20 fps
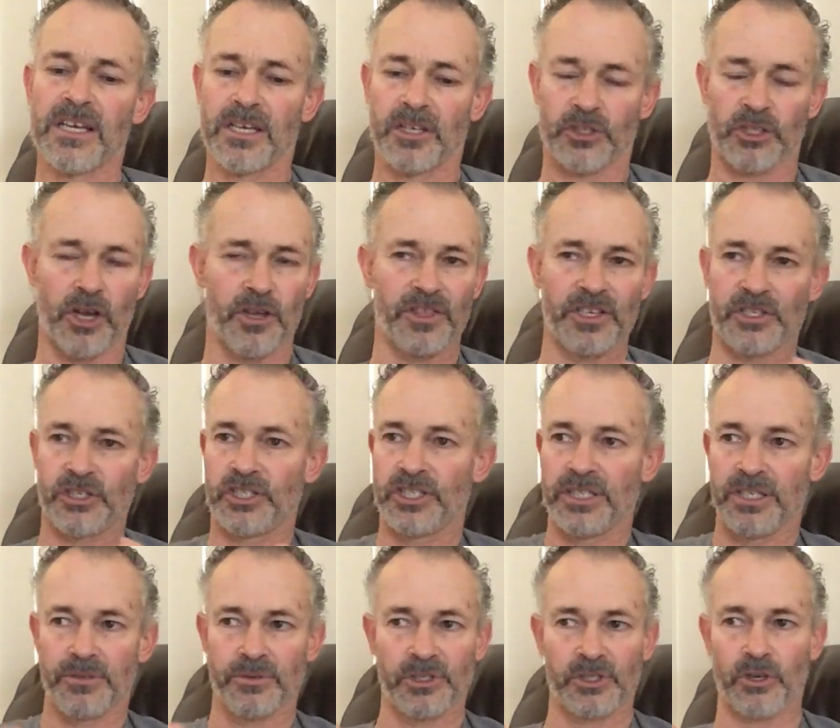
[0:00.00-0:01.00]
So this
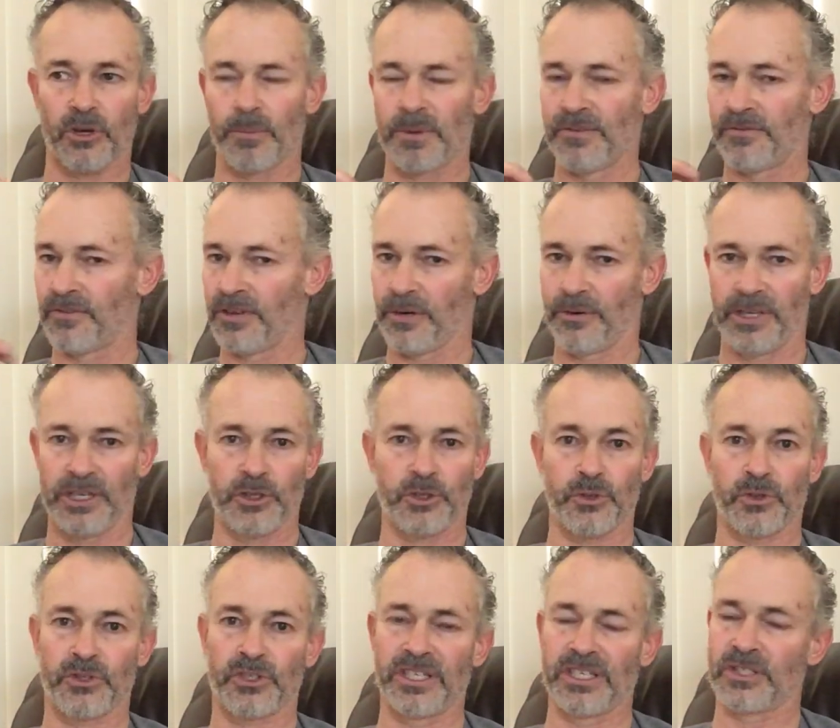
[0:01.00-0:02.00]
year is going to be very
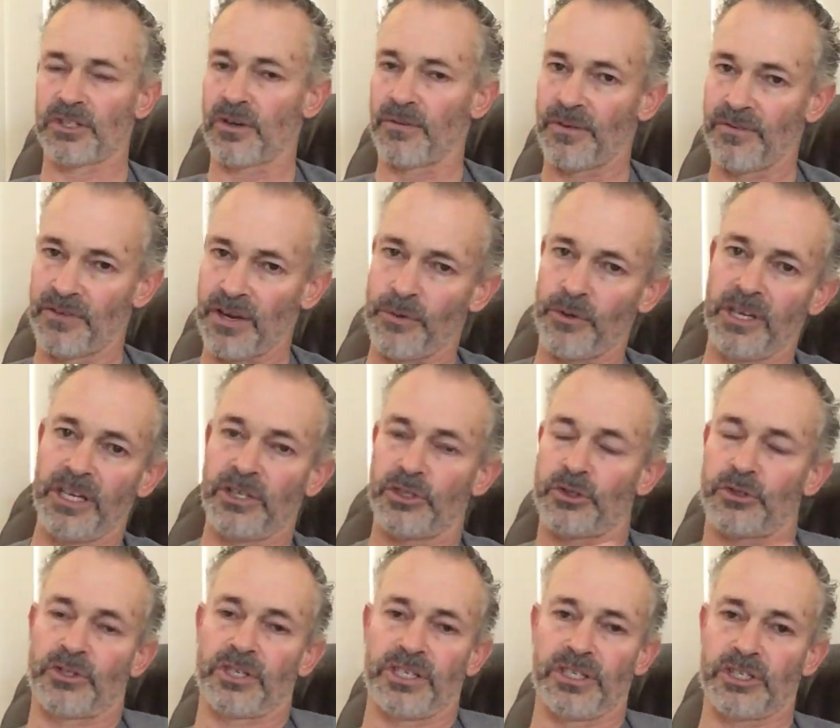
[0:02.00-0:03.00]
interesting. It's going to be very
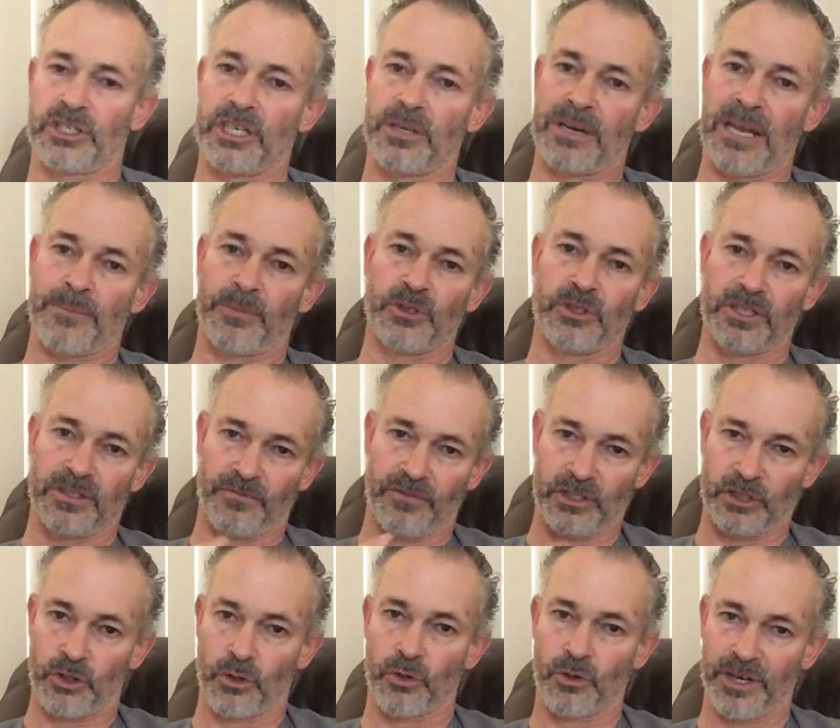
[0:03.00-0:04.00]
interesting to see what happens in
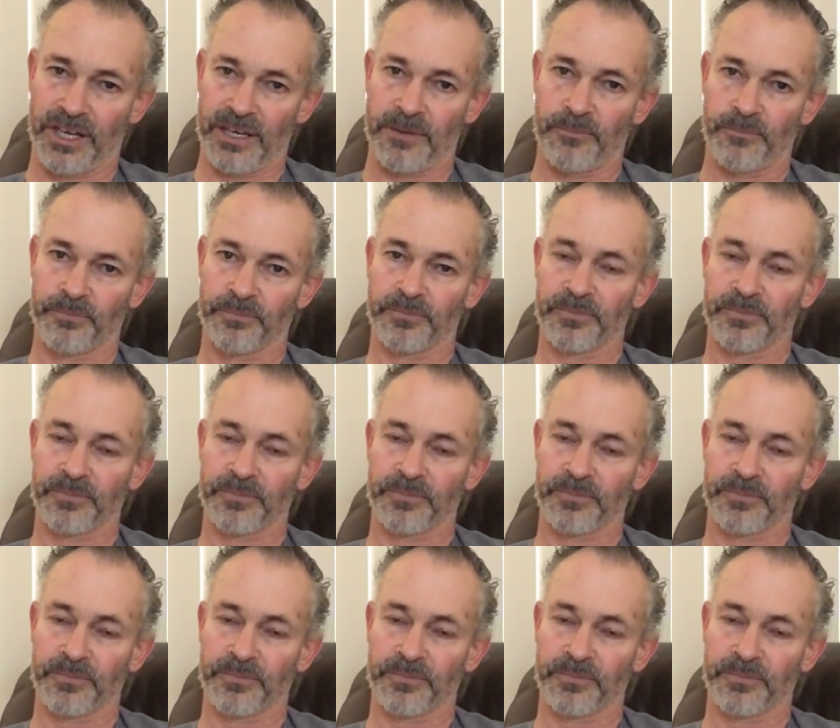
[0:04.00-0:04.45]
Victoria.